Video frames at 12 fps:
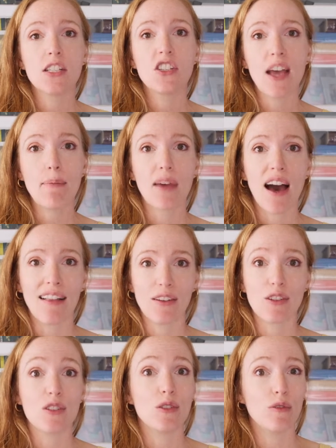gem
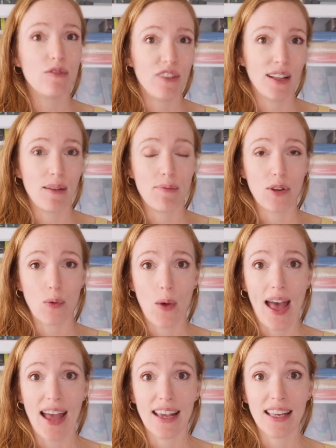colors to fill up their
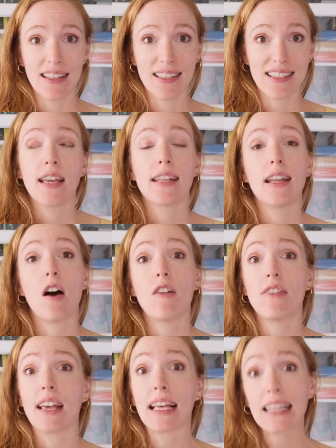wagons. Now, if
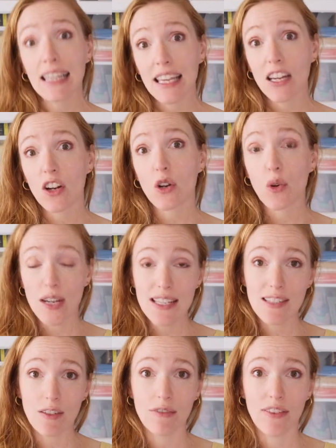a clear
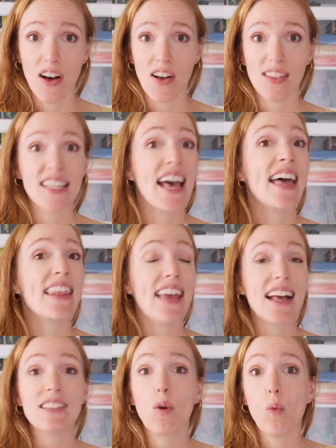crystal falls,
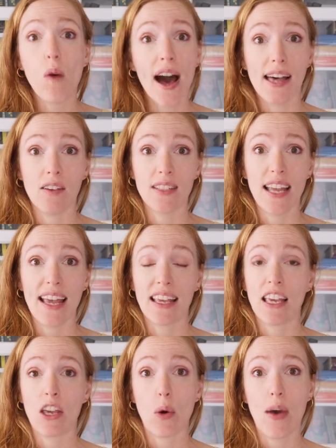that's a wild and
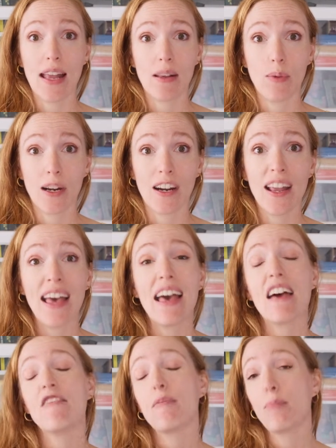can go anywhere.
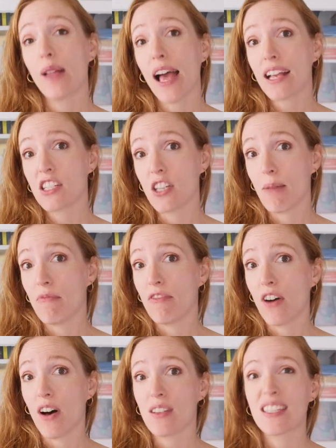If a black gem
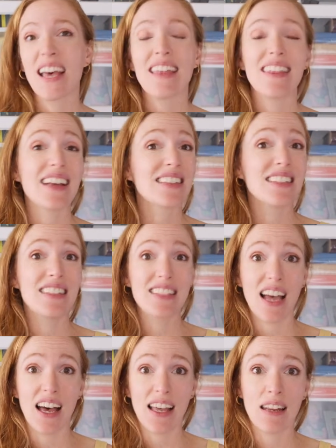falls, that's a
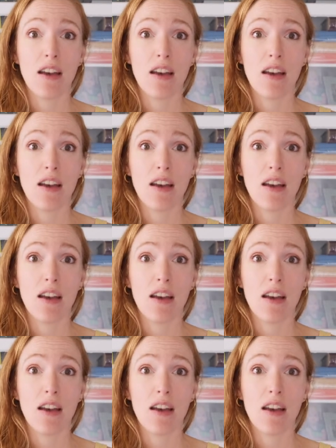dud,